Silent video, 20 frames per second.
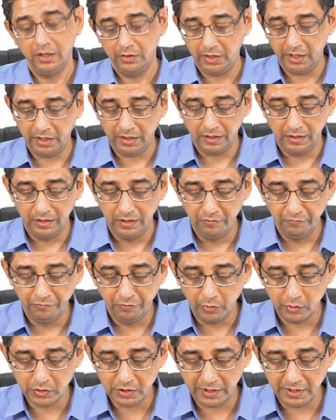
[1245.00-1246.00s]
that
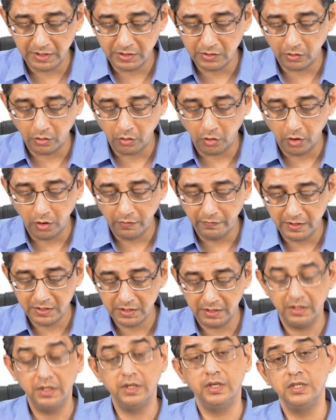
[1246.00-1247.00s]
lymphocytes are always
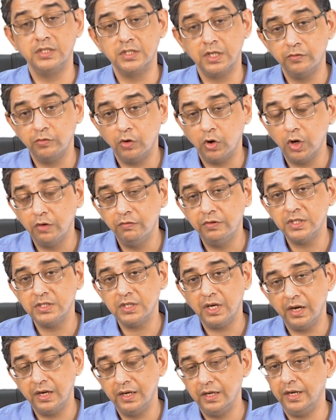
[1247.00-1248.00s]
increased. I've
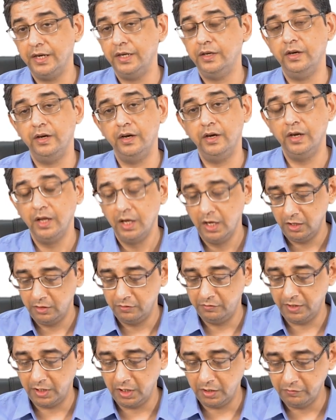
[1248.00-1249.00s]
always highlighted
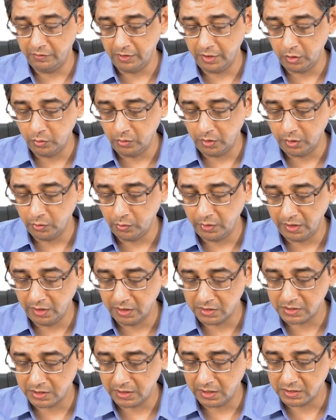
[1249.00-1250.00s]
whenever you are doing a
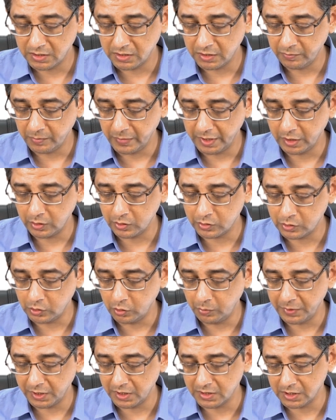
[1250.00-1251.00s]
CSF
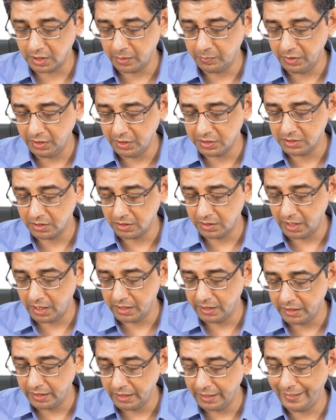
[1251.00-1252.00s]
microscopic examination
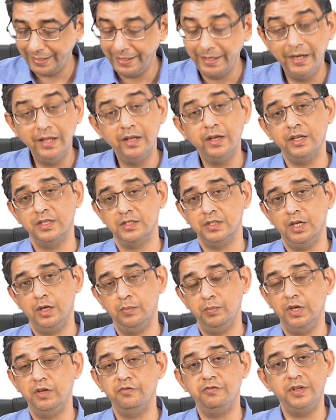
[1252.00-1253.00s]
and in an Indian
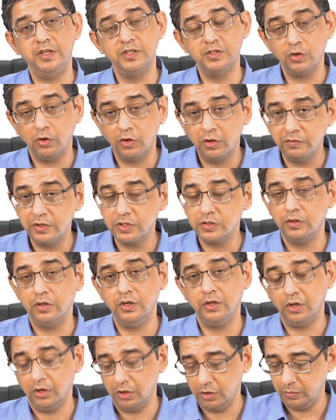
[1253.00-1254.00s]
exam, if he is always going to
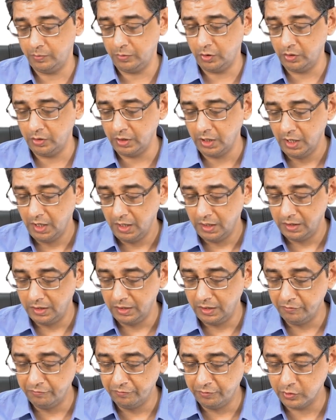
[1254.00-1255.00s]
talk about
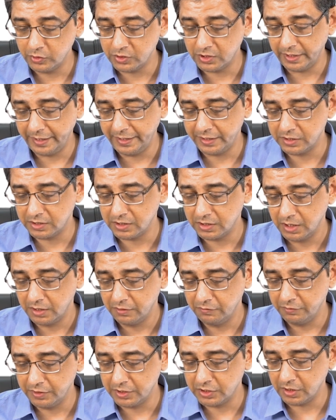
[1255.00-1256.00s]
lymphocytes
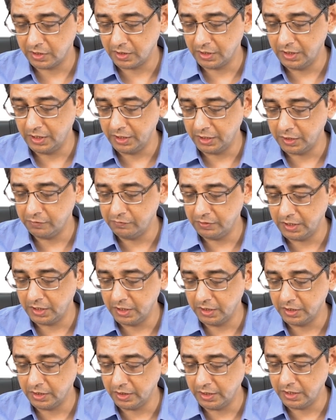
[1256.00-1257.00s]
which are relatively
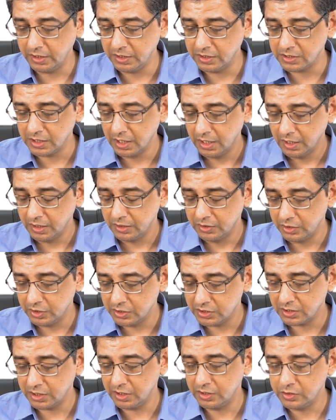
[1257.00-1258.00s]
increased,
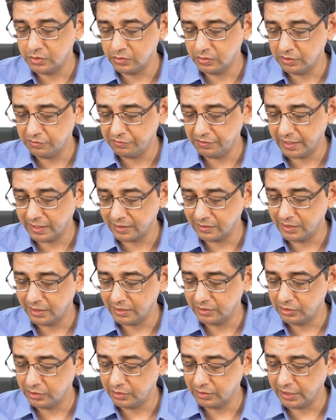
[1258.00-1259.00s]
this tells you the fact
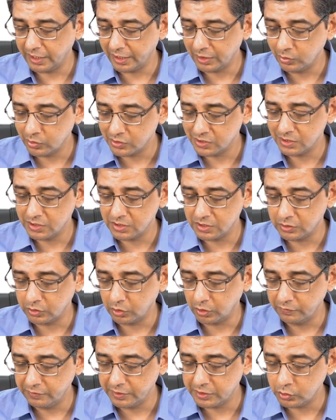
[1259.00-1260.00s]
that the diagnosis is
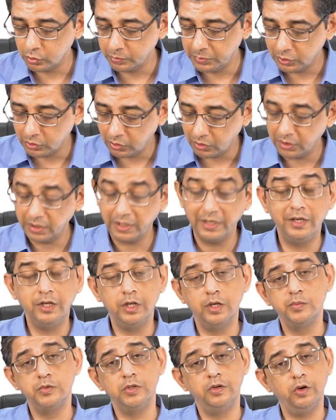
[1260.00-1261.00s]
always to be thought in
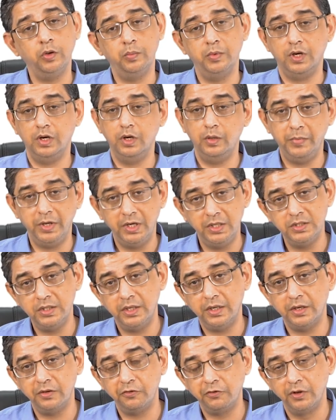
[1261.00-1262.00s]
terms of tubercular
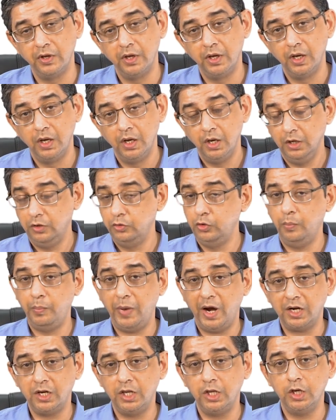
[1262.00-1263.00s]
meningitis. The
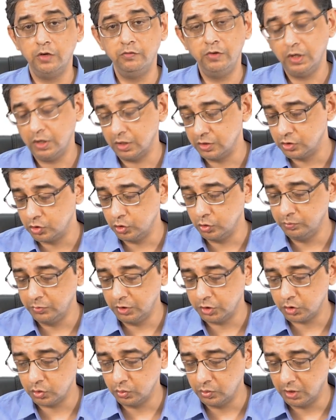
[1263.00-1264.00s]
bacteria will consume
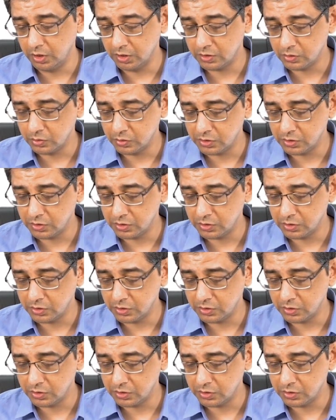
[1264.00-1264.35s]
the sugar, so